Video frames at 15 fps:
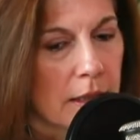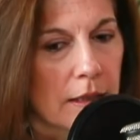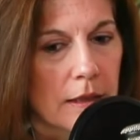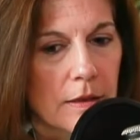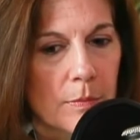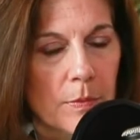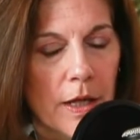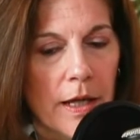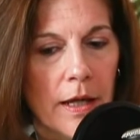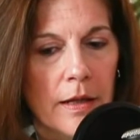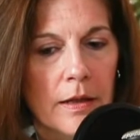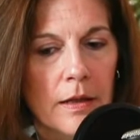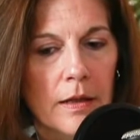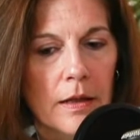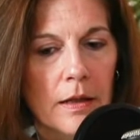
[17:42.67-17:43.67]

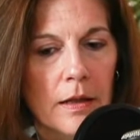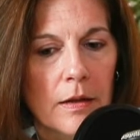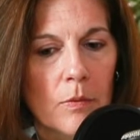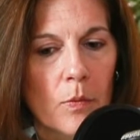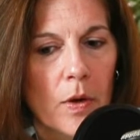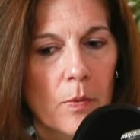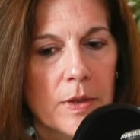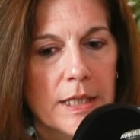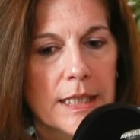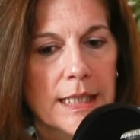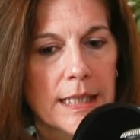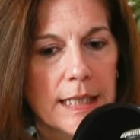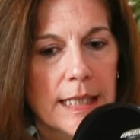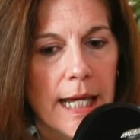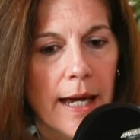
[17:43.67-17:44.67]
And what we
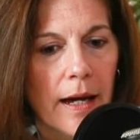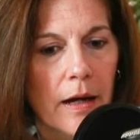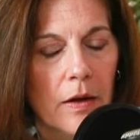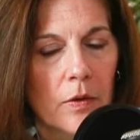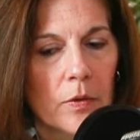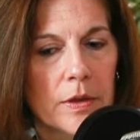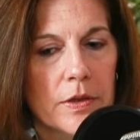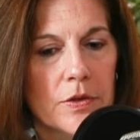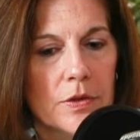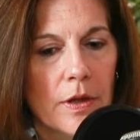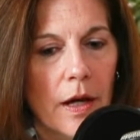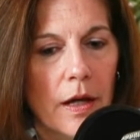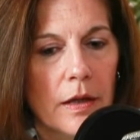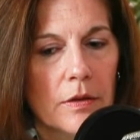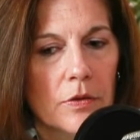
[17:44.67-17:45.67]
see now is
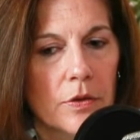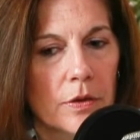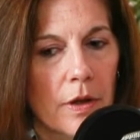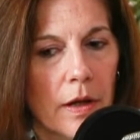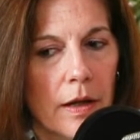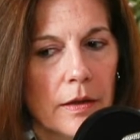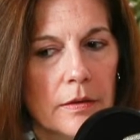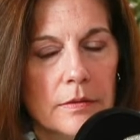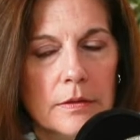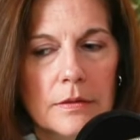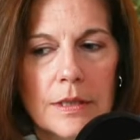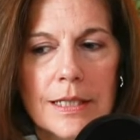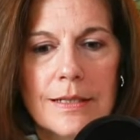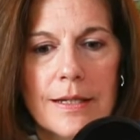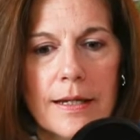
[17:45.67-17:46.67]
they're not
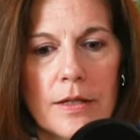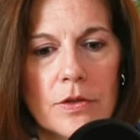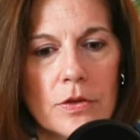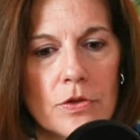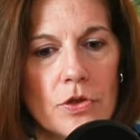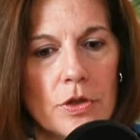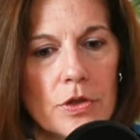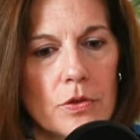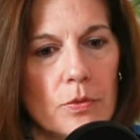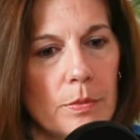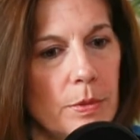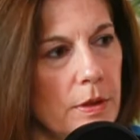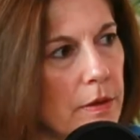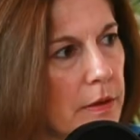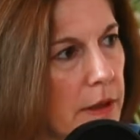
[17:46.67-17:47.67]
content on just
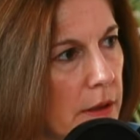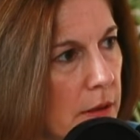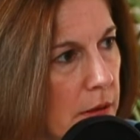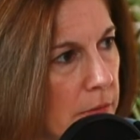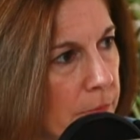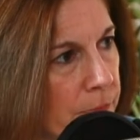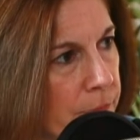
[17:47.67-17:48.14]
repealing it